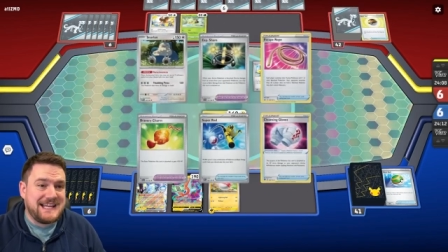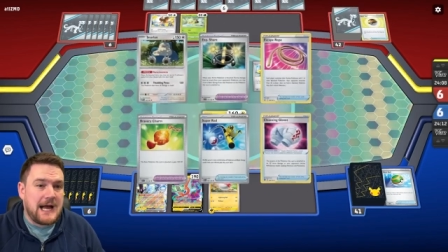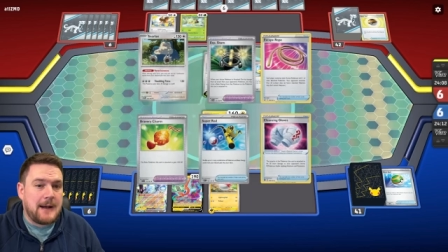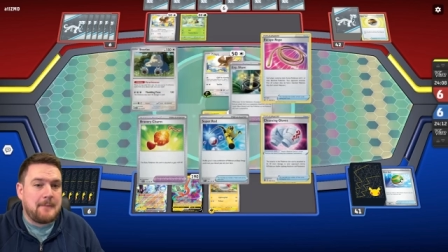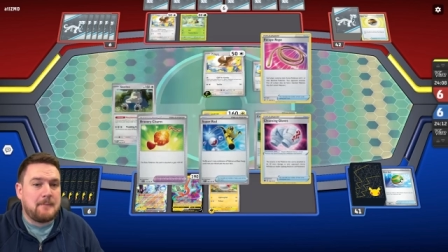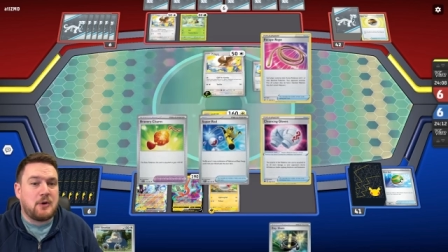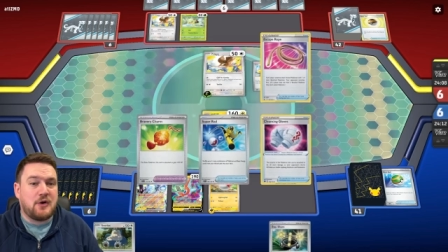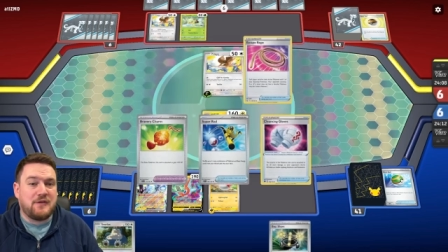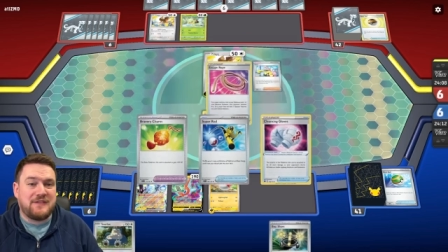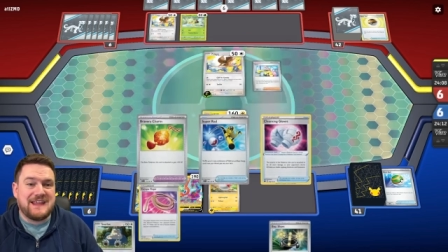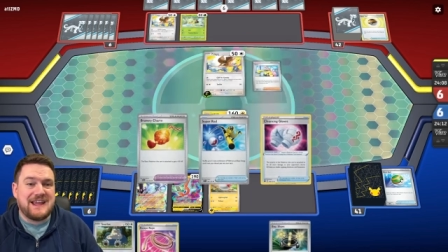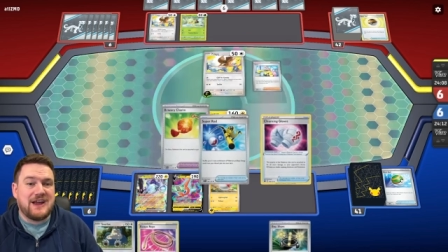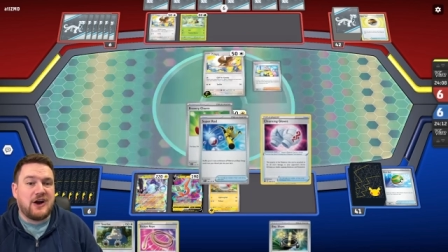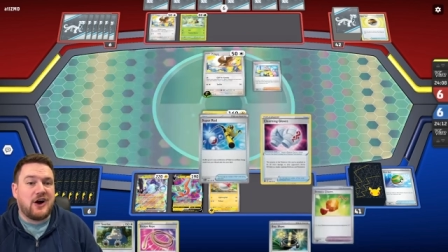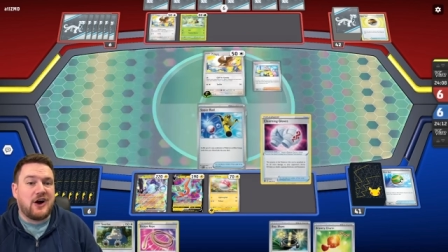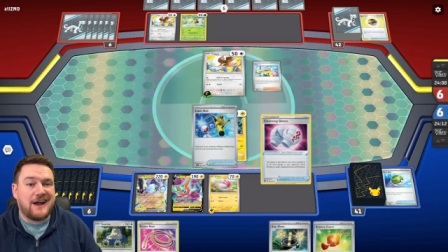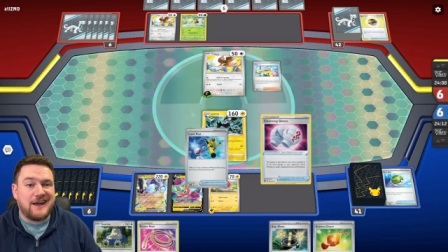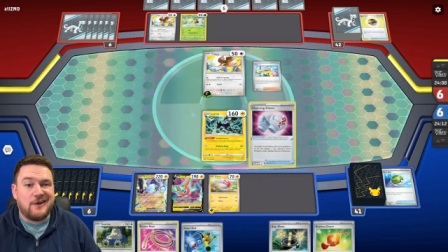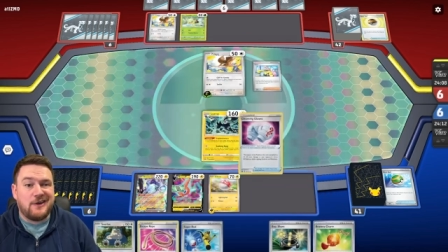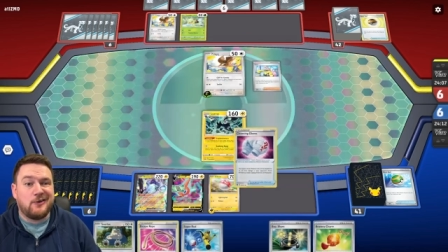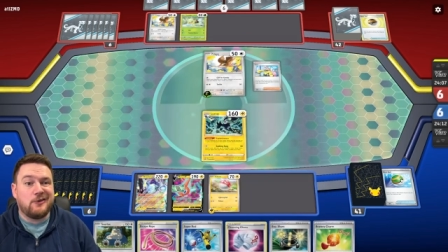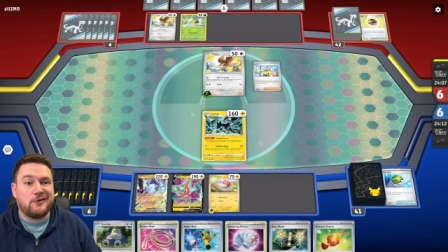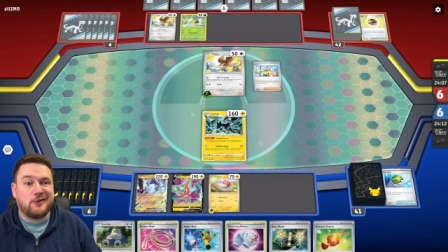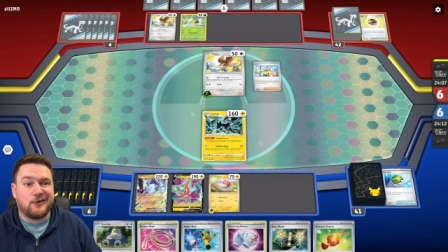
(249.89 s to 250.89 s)
up on their
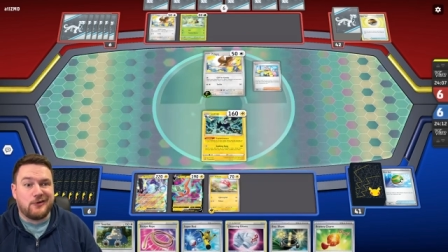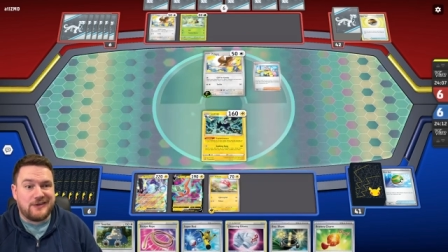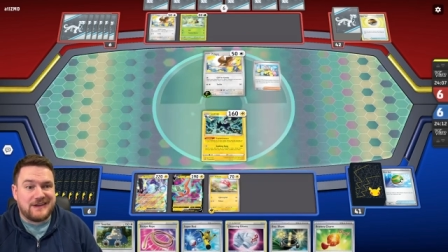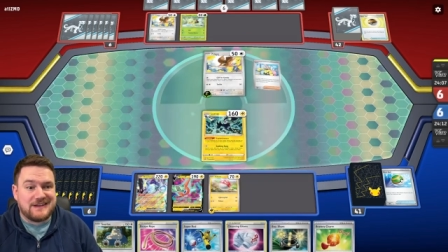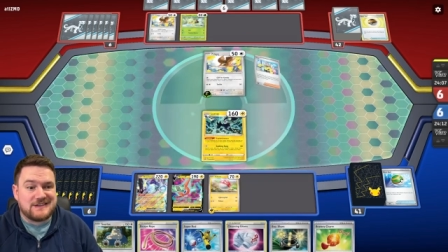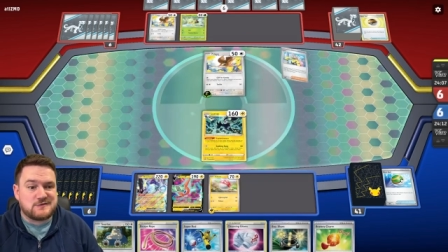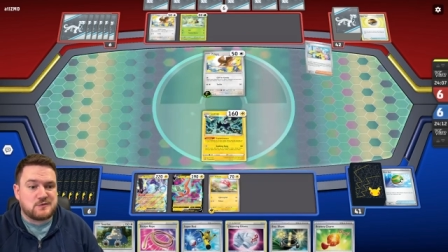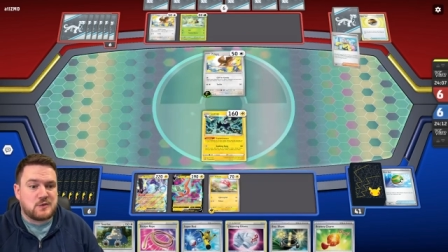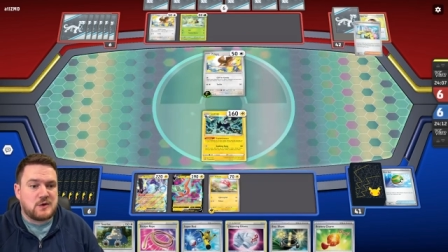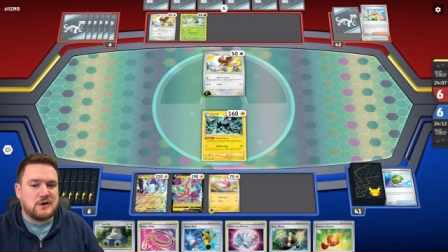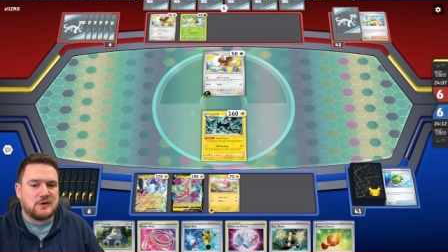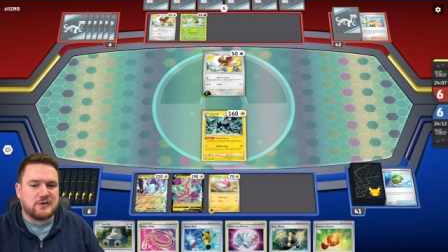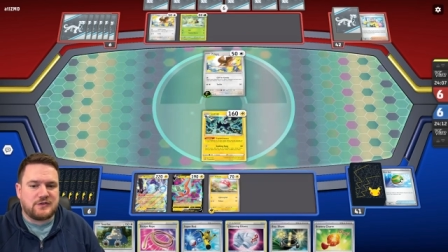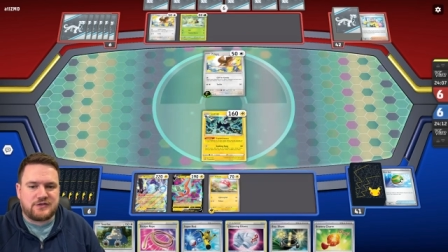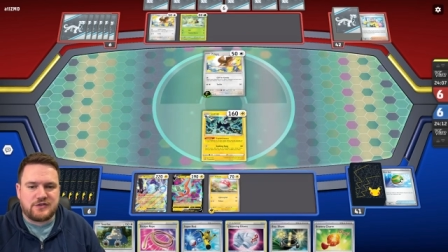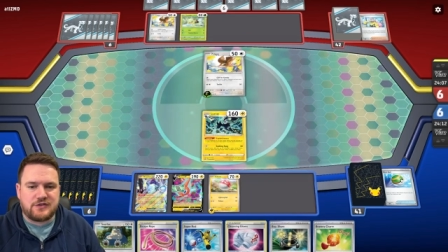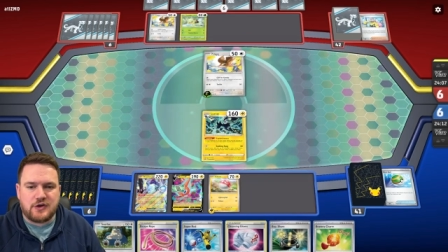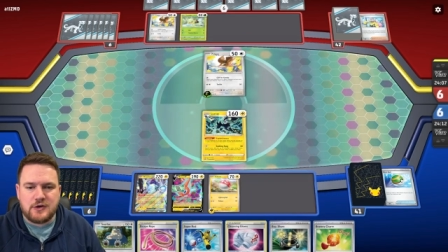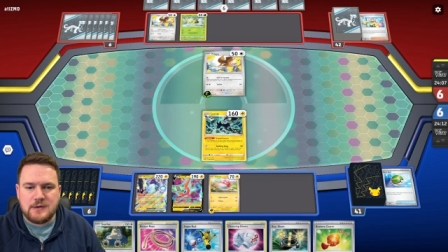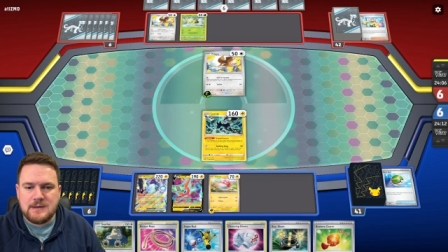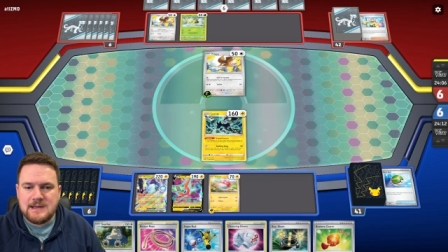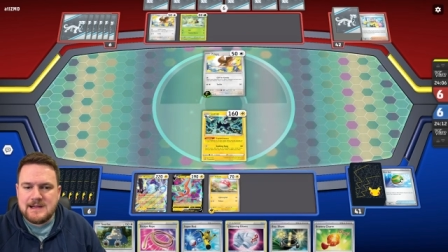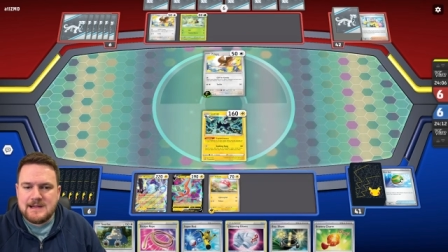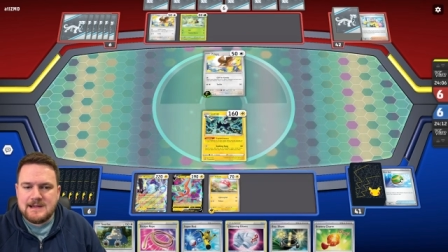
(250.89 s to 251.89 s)
Iono as well.
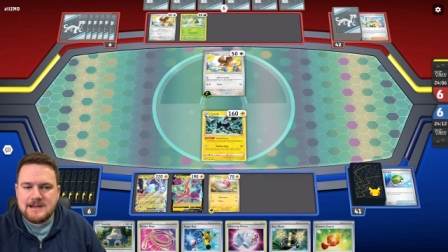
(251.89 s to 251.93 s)
So